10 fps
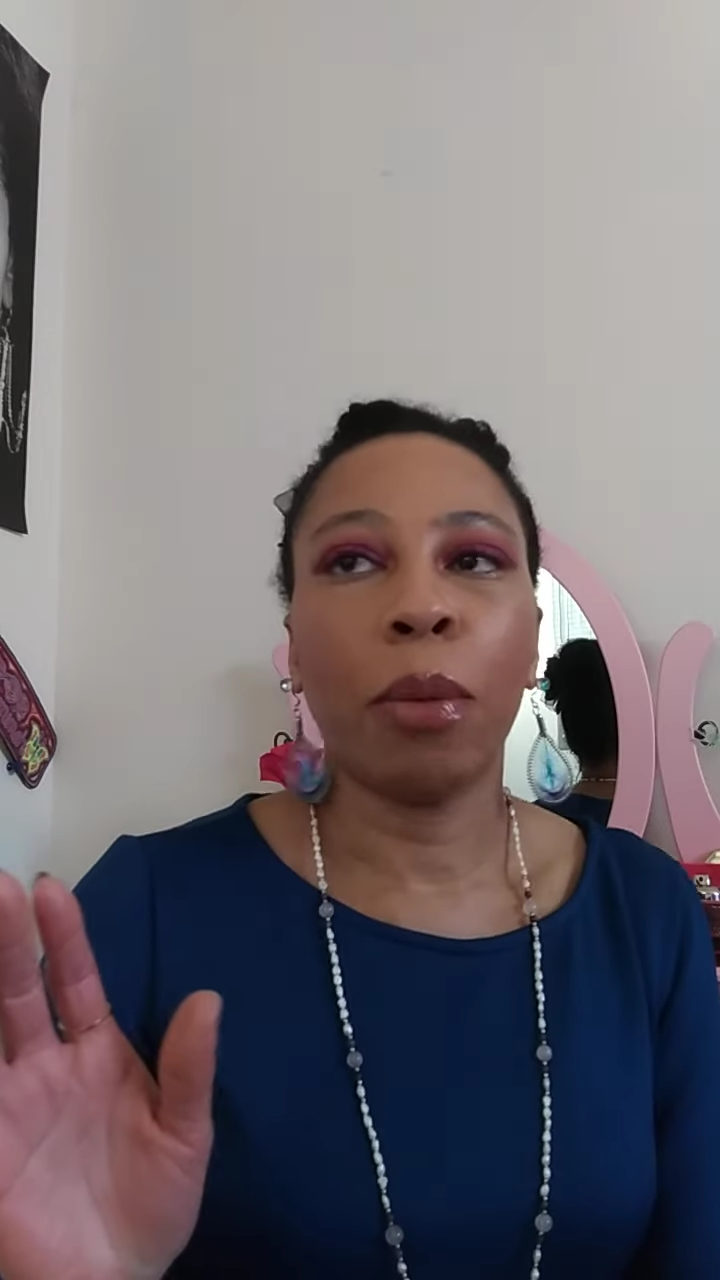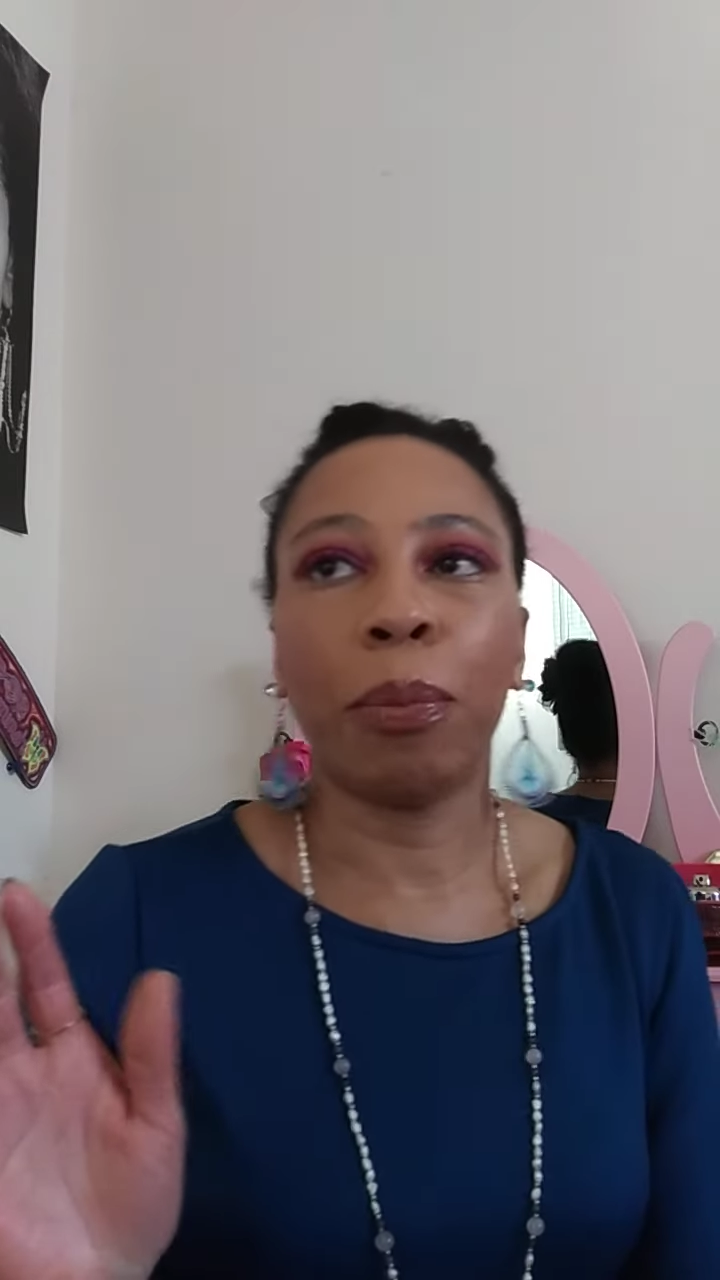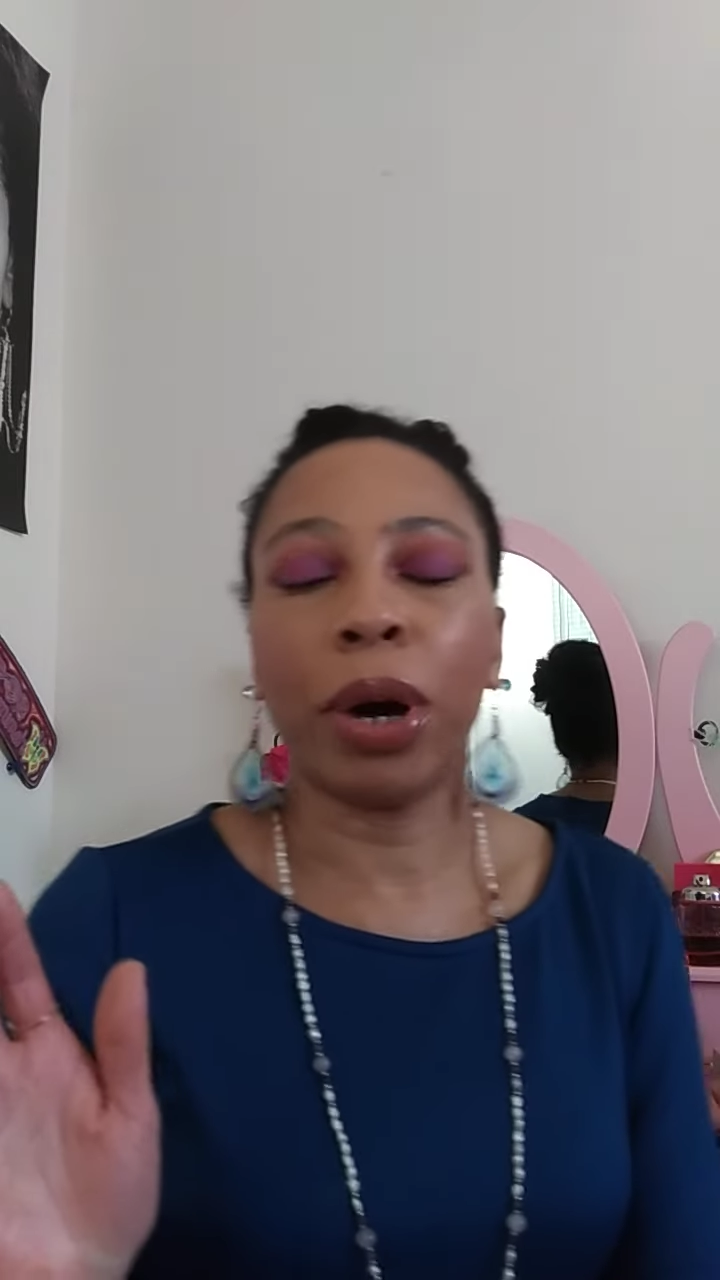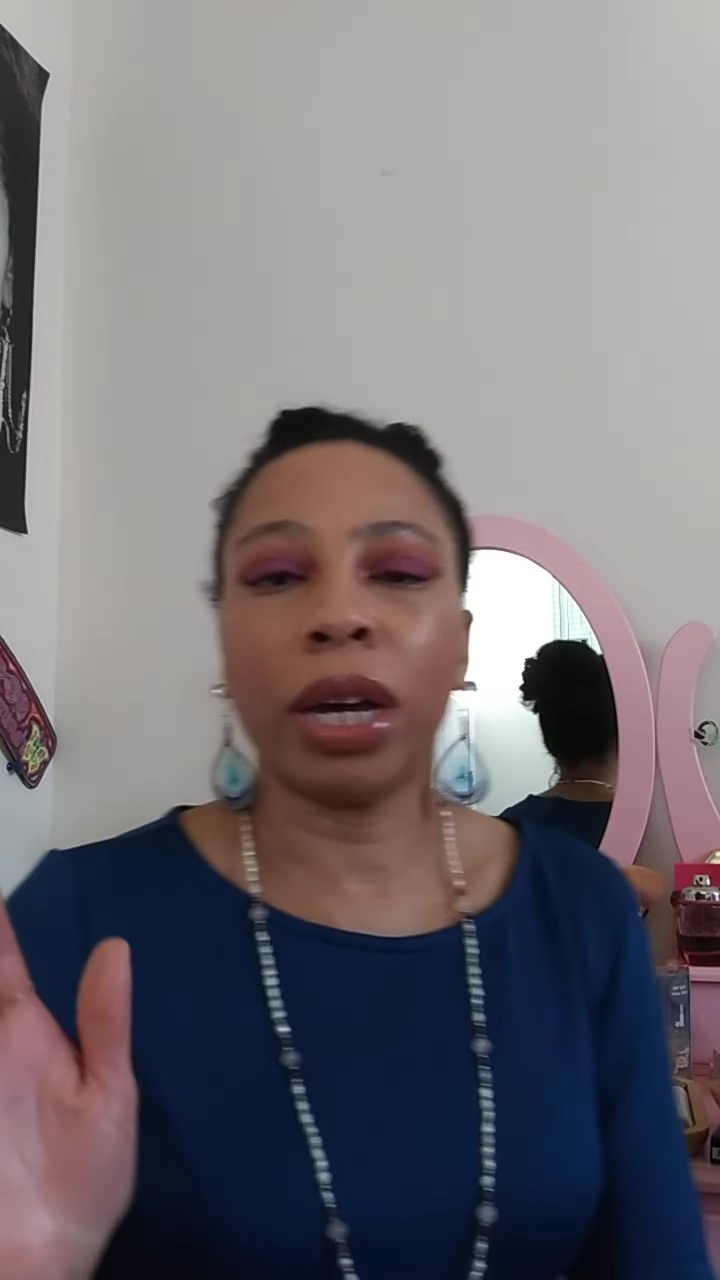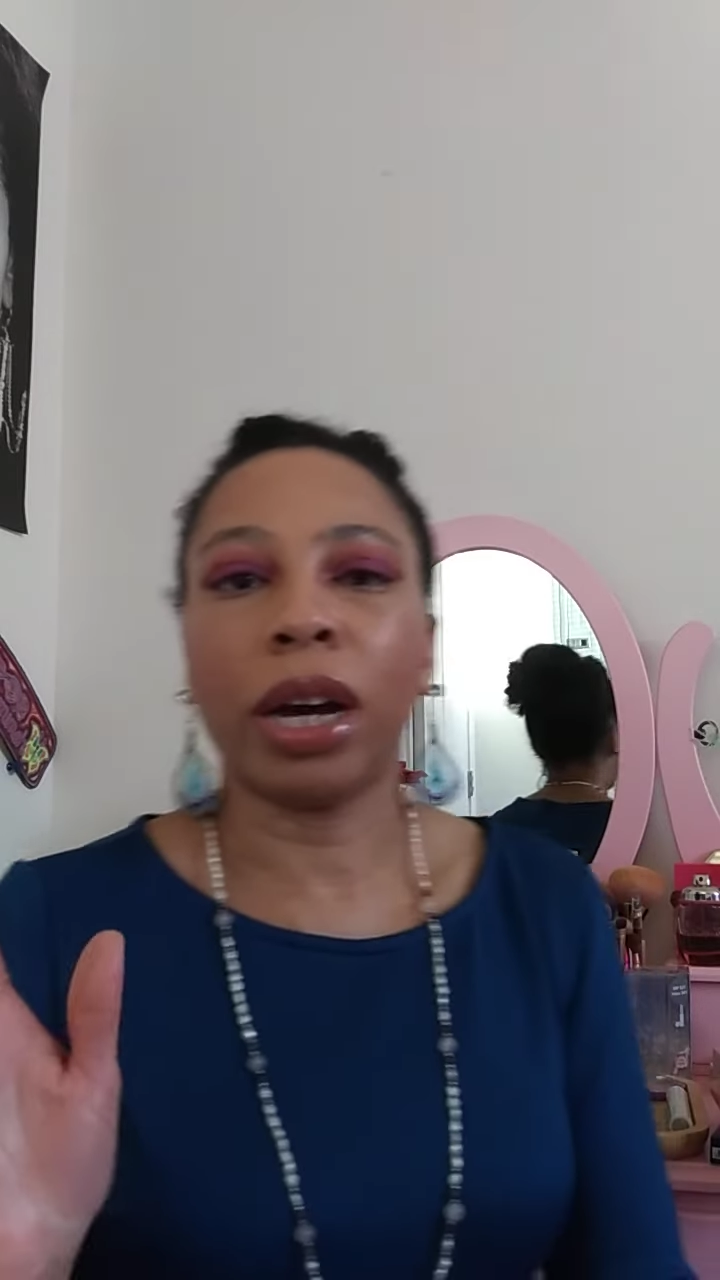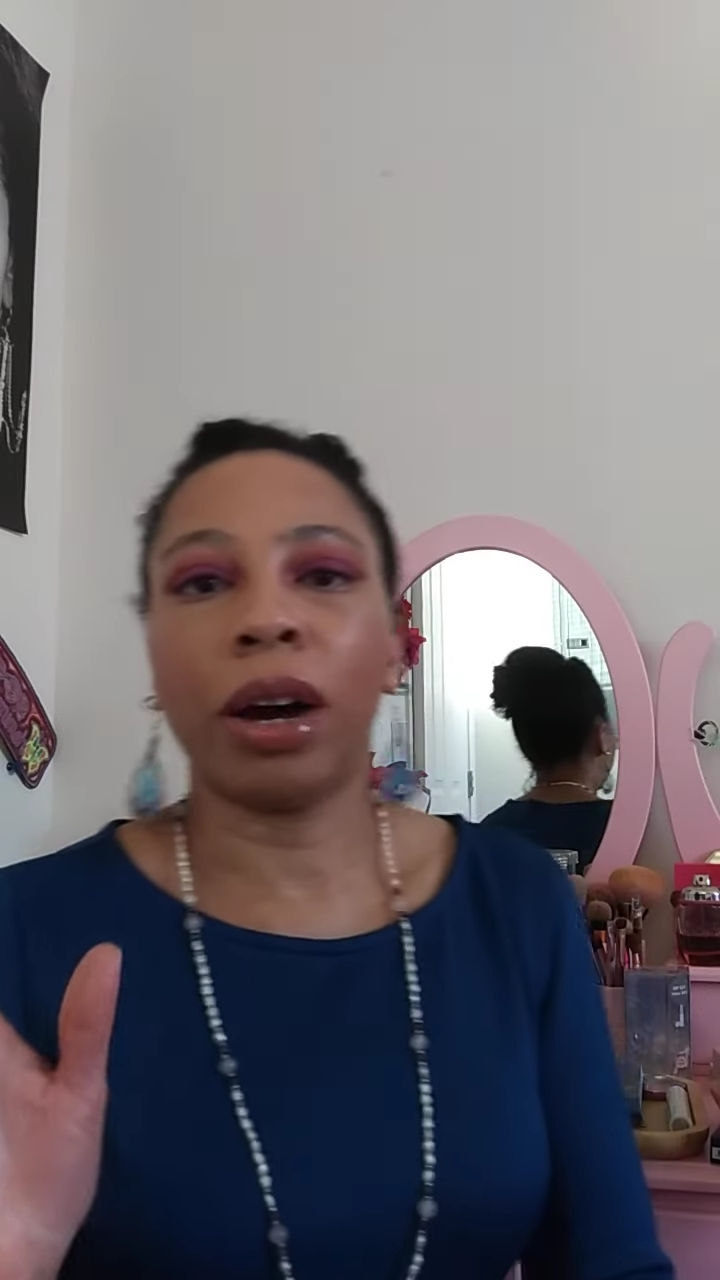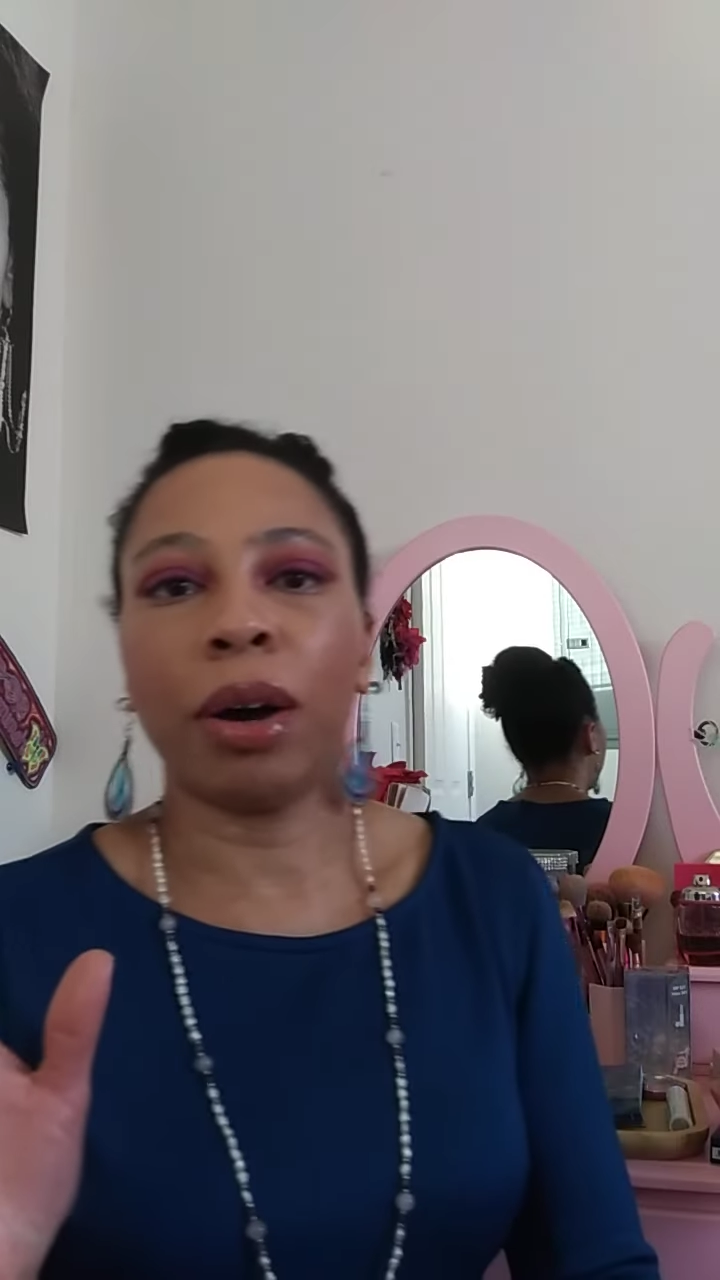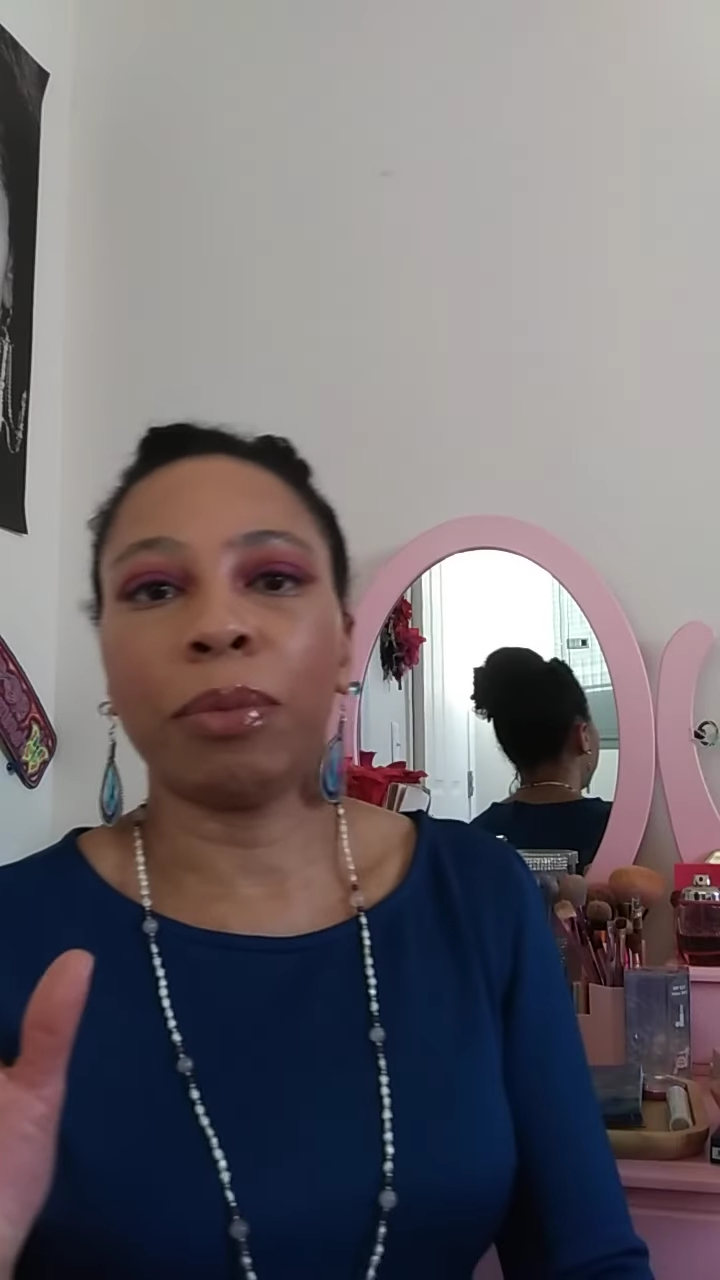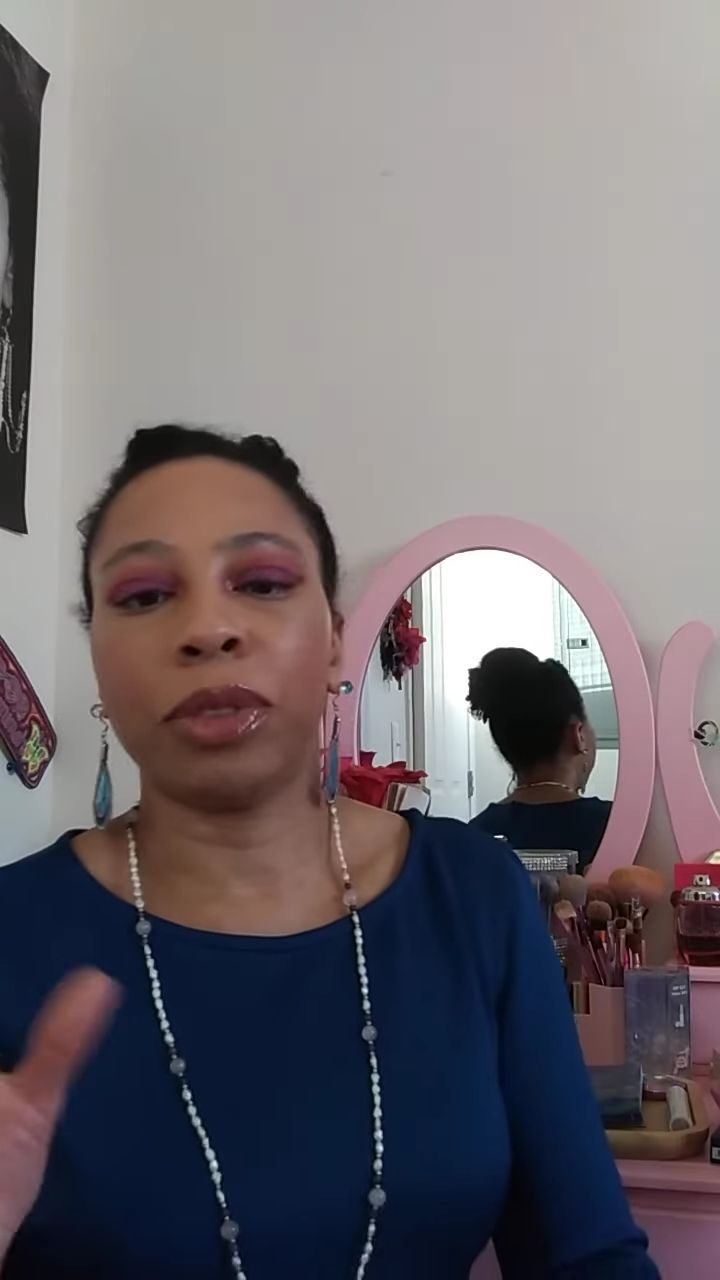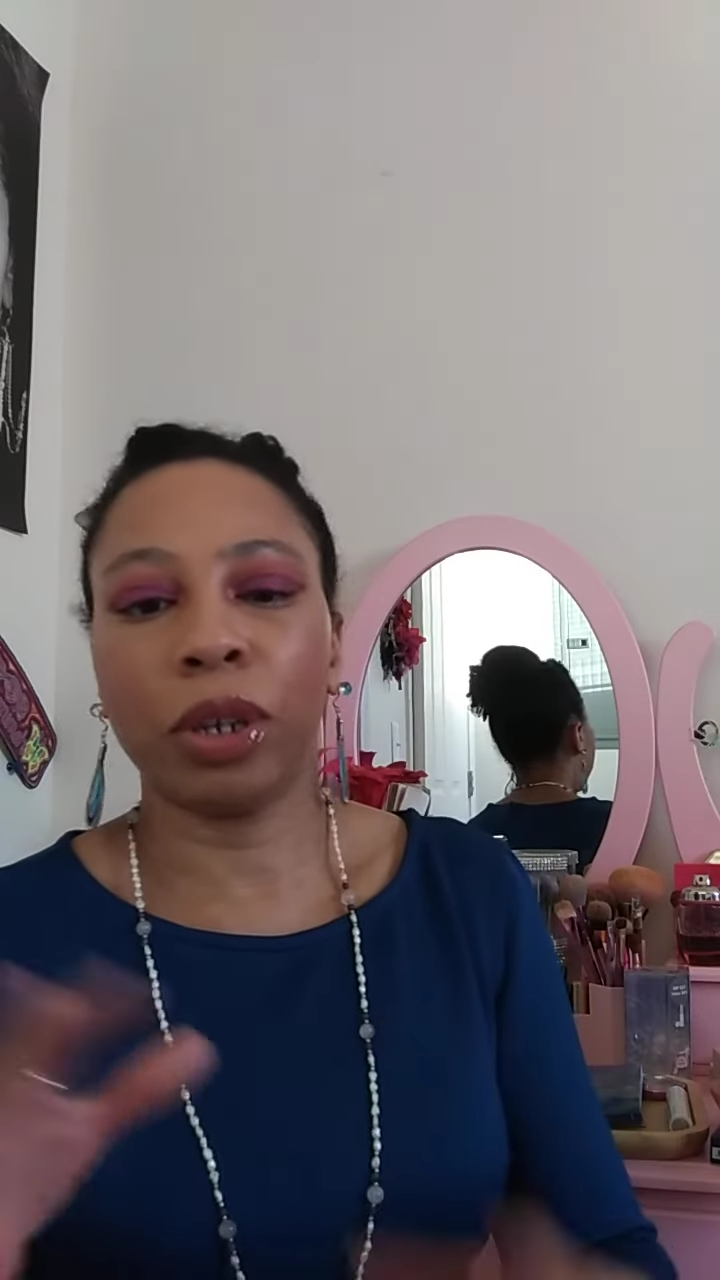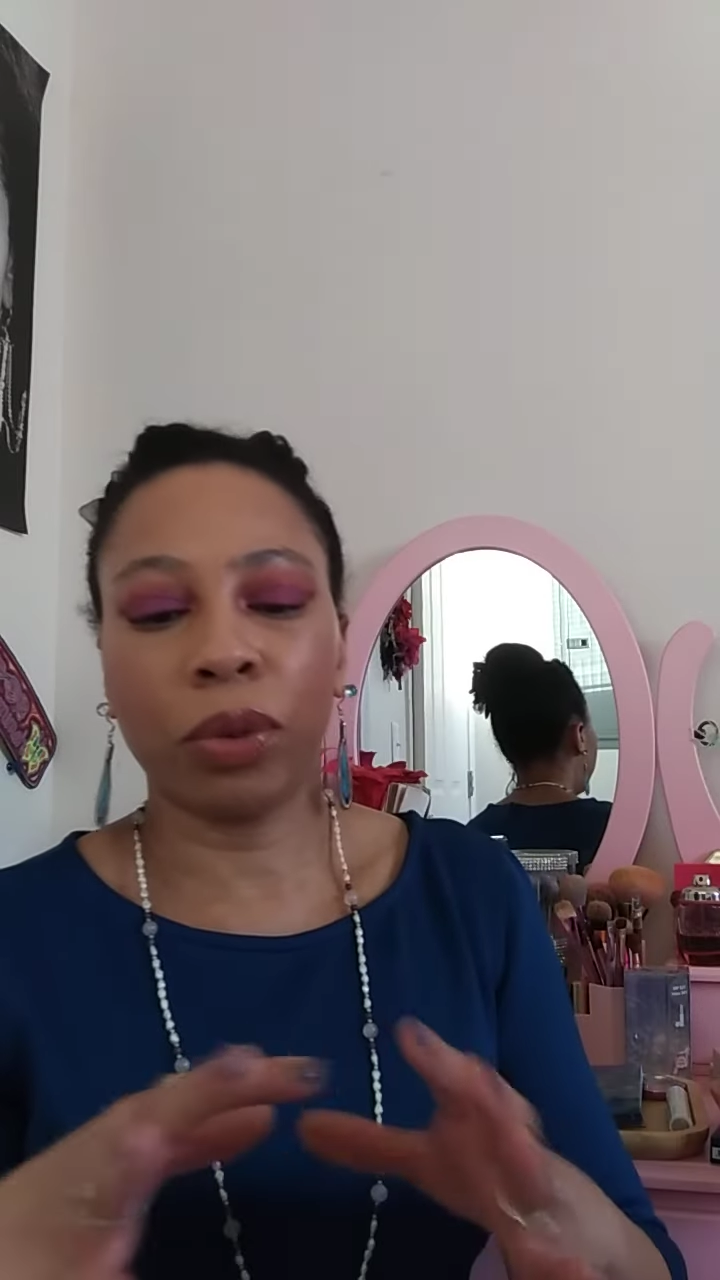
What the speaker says: but there